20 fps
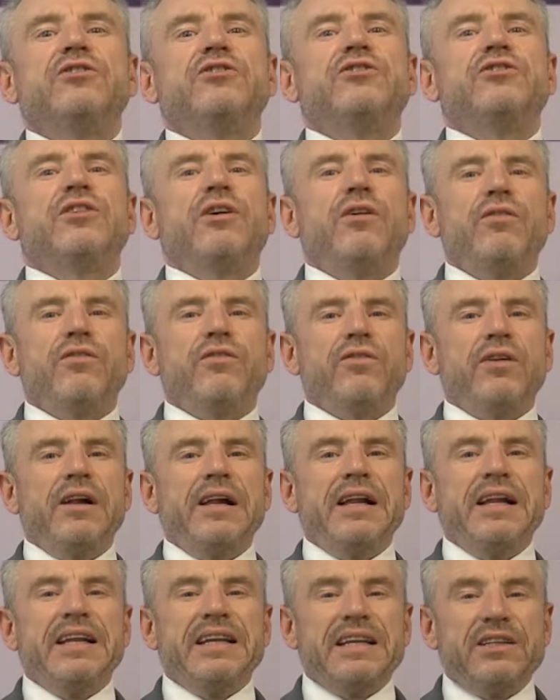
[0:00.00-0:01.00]
to yourself
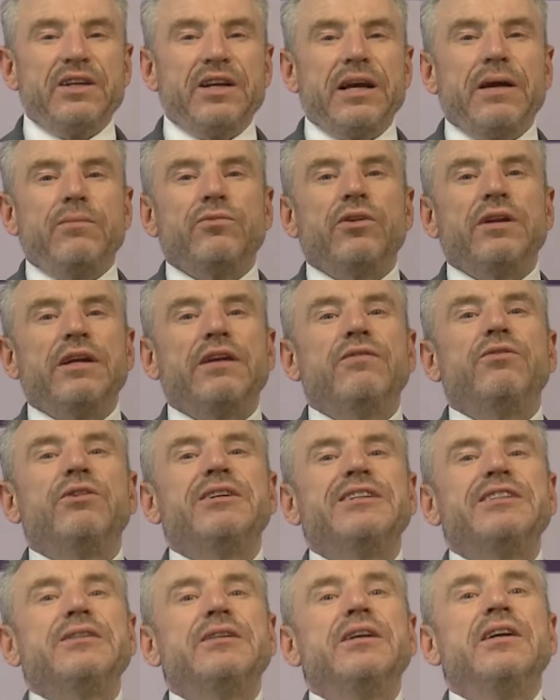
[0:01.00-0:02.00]
in your hypnotic
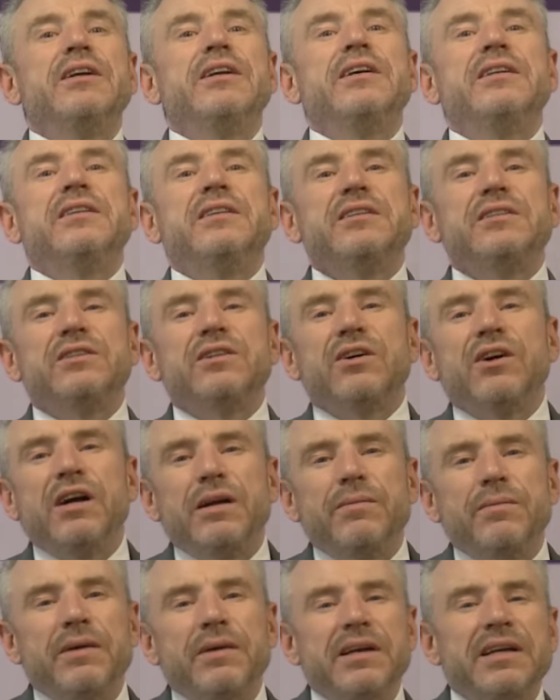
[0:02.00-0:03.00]
voice. This
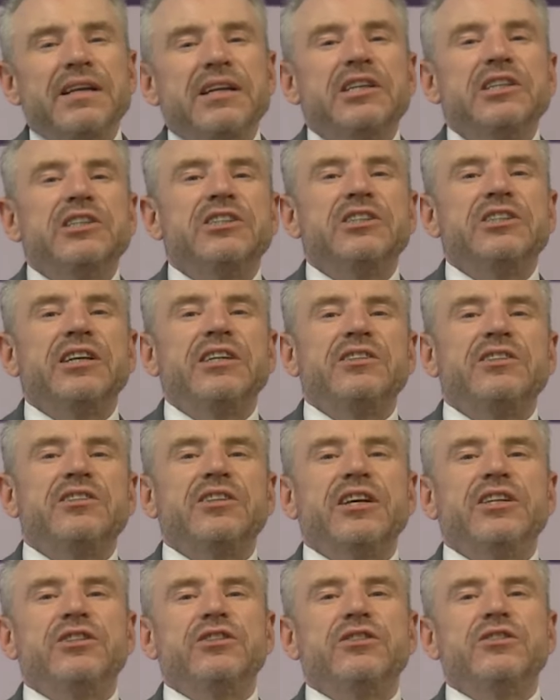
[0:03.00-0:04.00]
time,
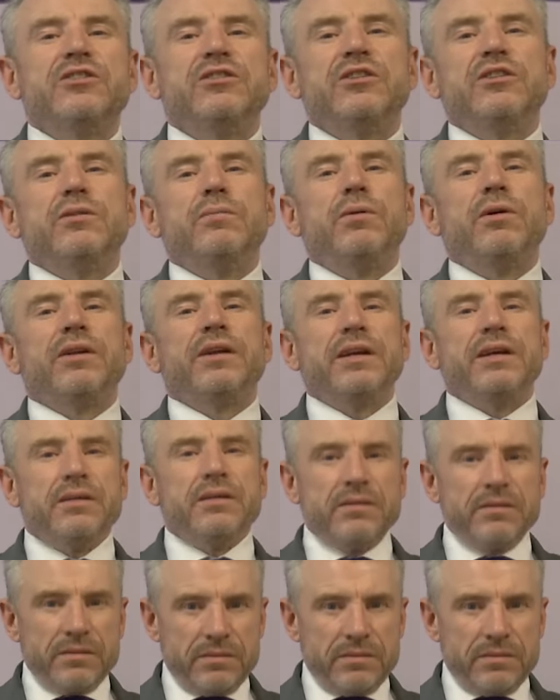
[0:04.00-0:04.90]
sensations in the body.